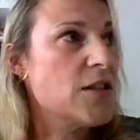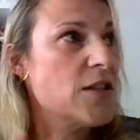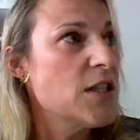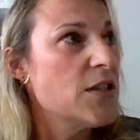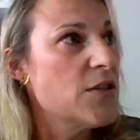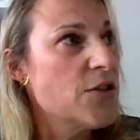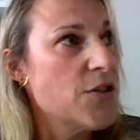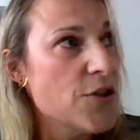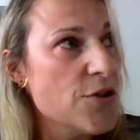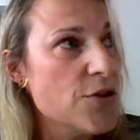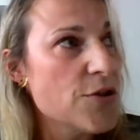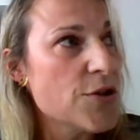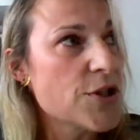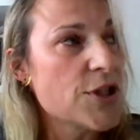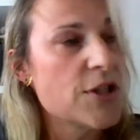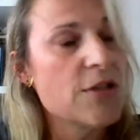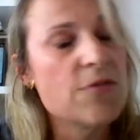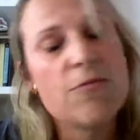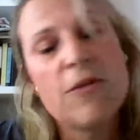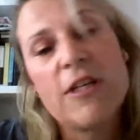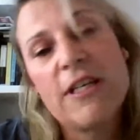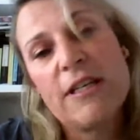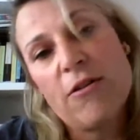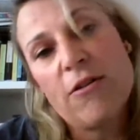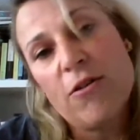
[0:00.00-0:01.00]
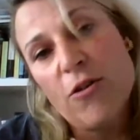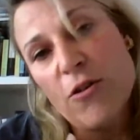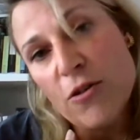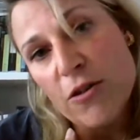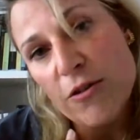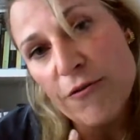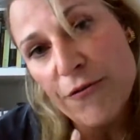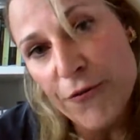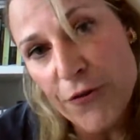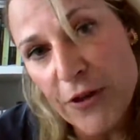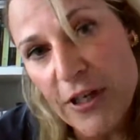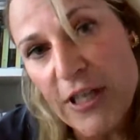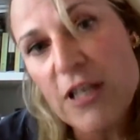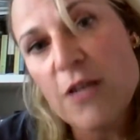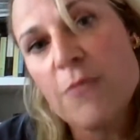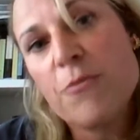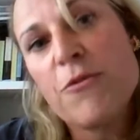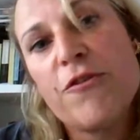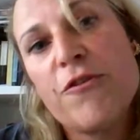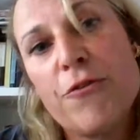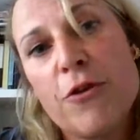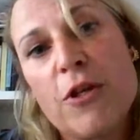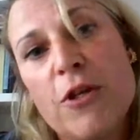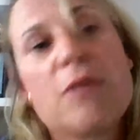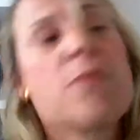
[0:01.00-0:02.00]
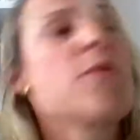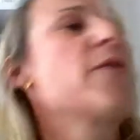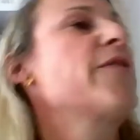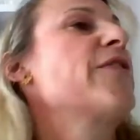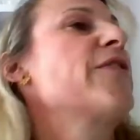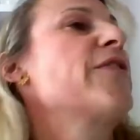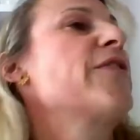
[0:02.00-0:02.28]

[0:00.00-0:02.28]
constitution with all the freedom, the freedom of